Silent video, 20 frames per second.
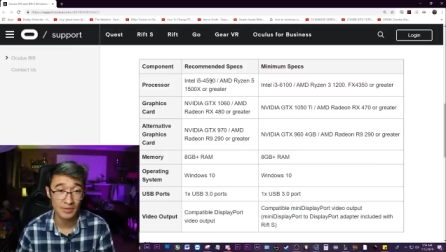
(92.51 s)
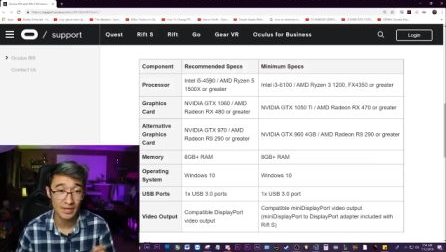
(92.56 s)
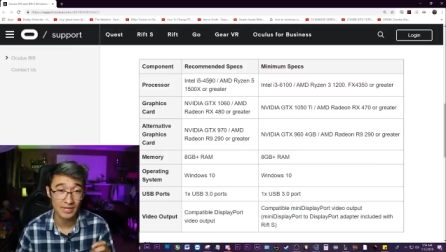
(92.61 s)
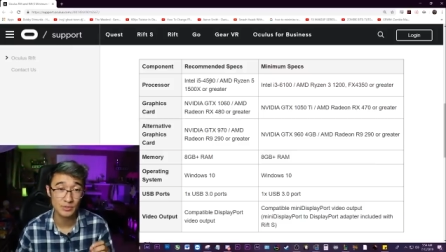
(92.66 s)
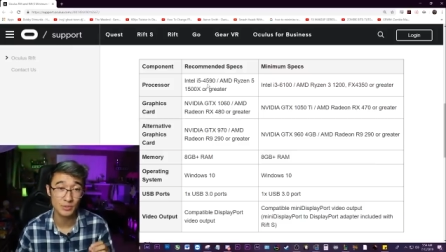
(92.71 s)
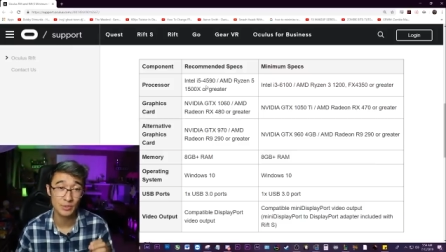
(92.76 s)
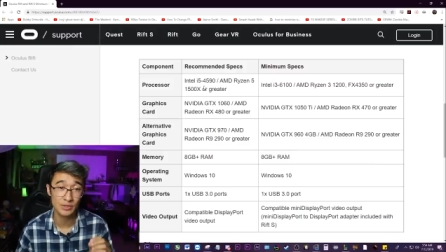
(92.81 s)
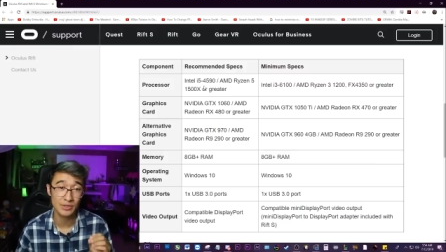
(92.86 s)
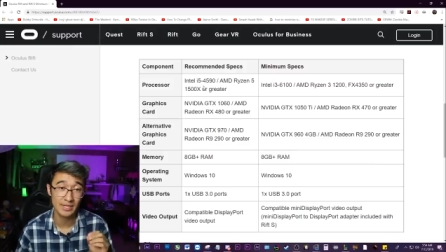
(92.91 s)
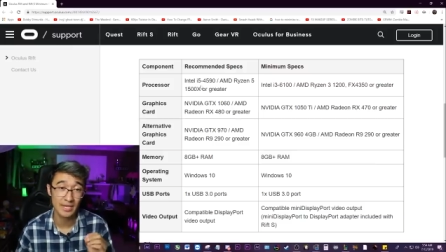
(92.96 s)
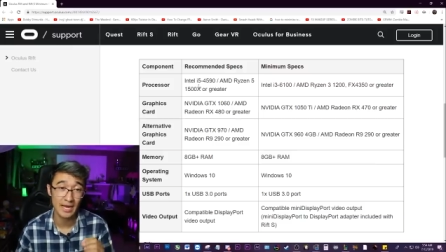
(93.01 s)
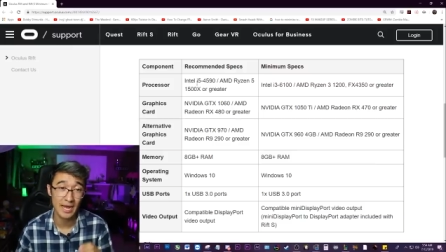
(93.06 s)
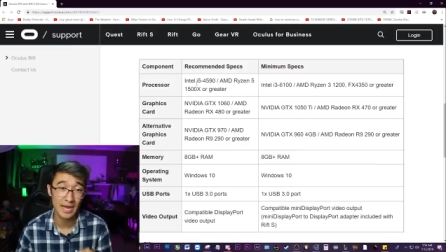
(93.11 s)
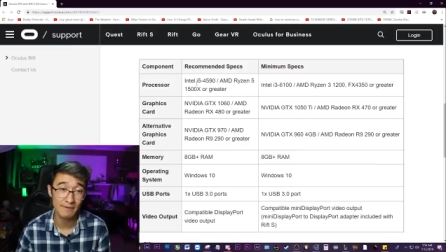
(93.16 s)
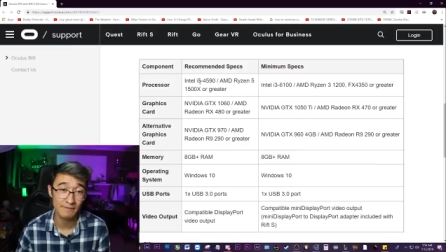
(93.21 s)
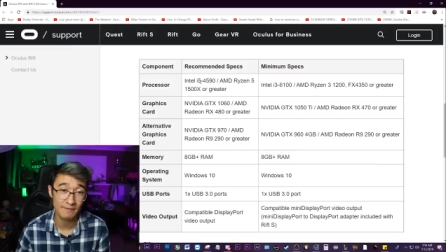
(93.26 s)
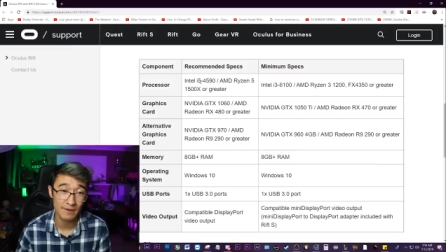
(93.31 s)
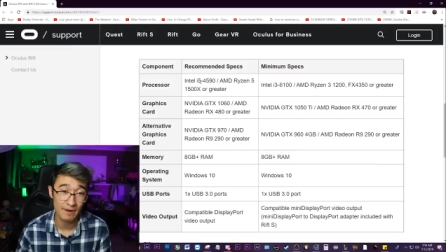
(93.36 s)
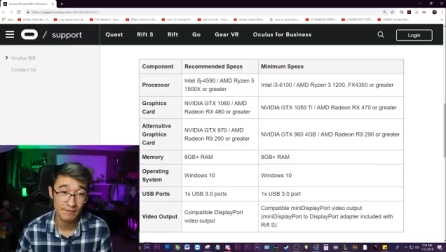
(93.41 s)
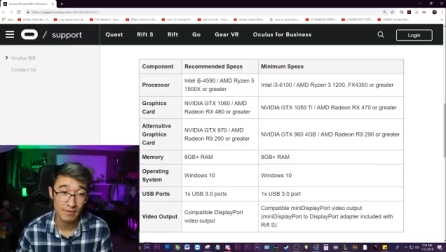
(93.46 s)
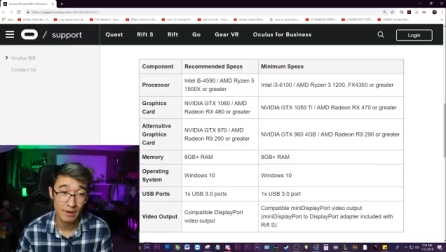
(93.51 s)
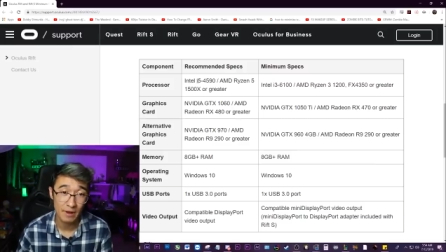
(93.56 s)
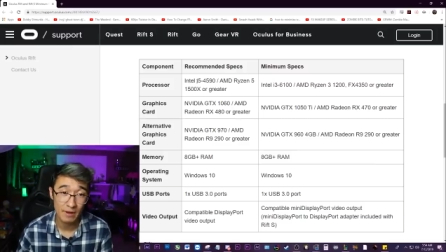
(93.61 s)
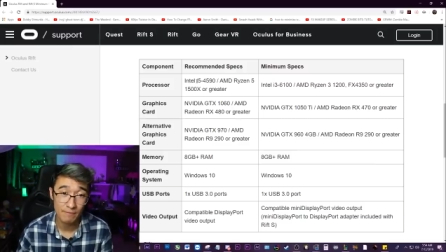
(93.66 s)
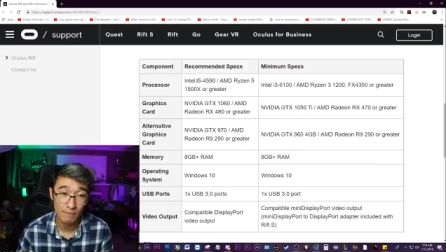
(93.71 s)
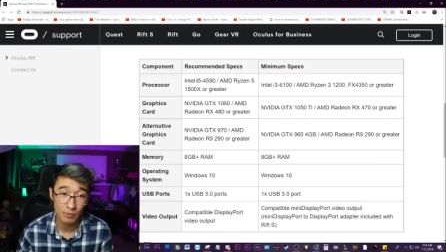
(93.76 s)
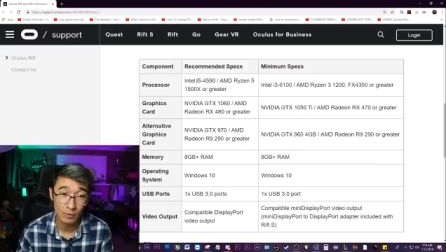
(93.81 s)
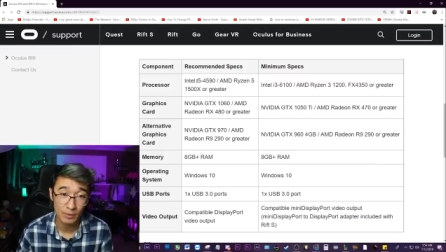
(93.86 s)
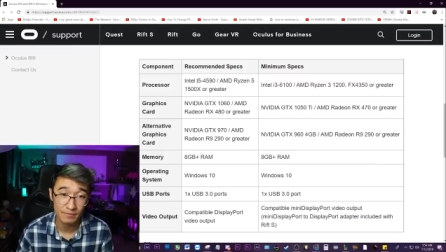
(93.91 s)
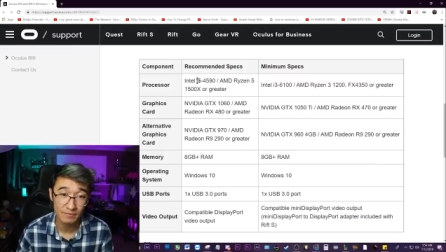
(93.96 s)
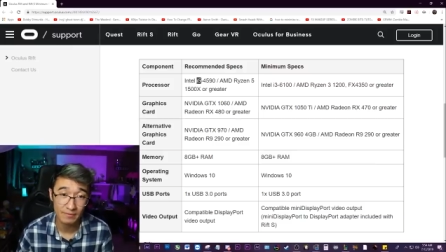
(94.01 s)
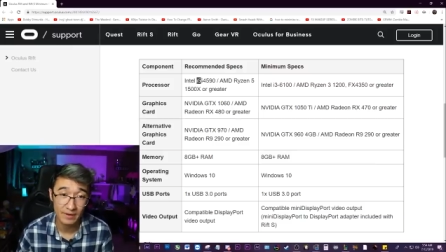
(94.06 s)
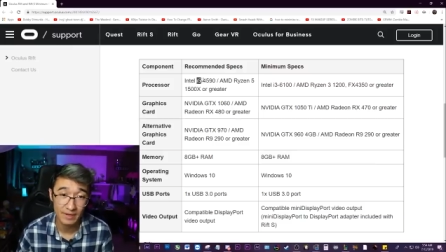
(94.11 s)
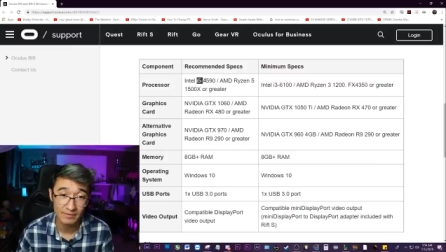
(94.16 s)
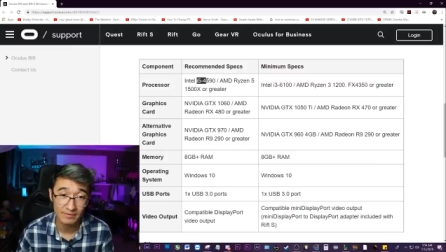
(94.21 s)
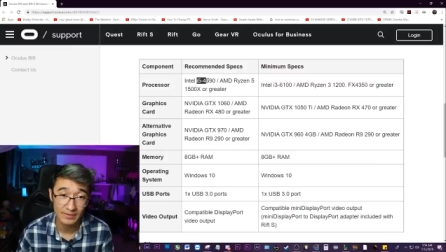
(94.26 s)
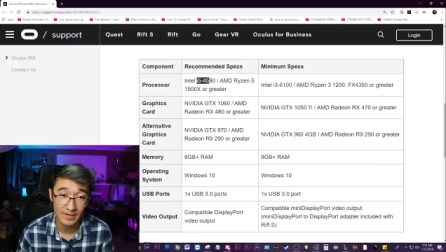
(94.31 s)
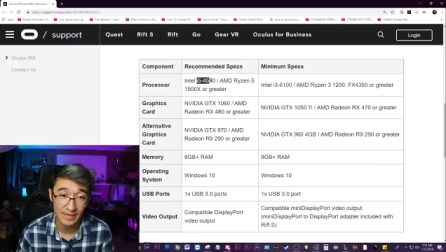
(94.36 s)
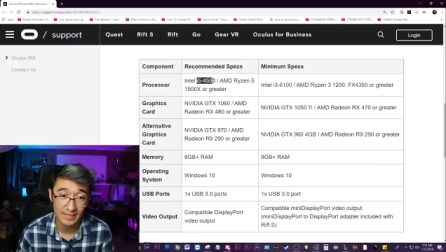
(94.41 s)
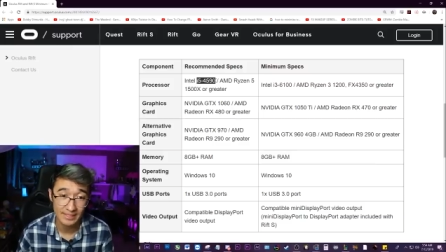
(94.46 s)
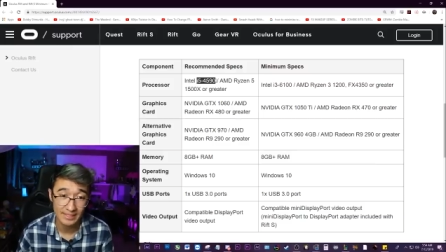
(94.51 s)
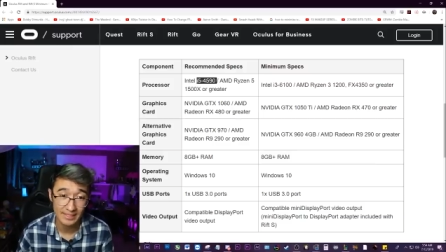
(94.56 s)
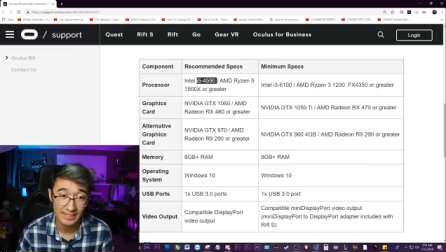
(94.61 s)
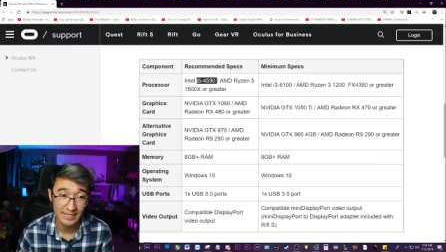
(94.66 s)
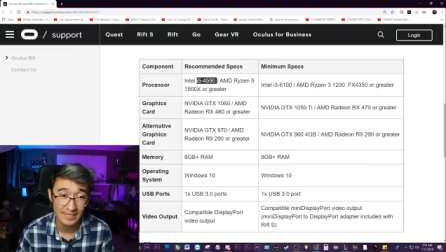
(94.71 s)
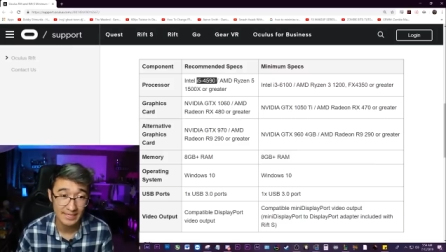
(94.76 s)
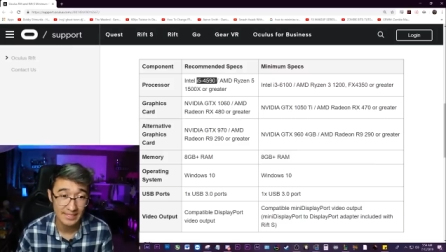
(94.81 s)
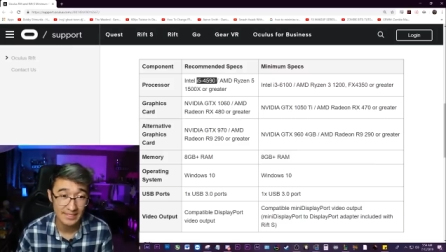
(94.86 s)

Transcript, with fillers: That is what the i5-4590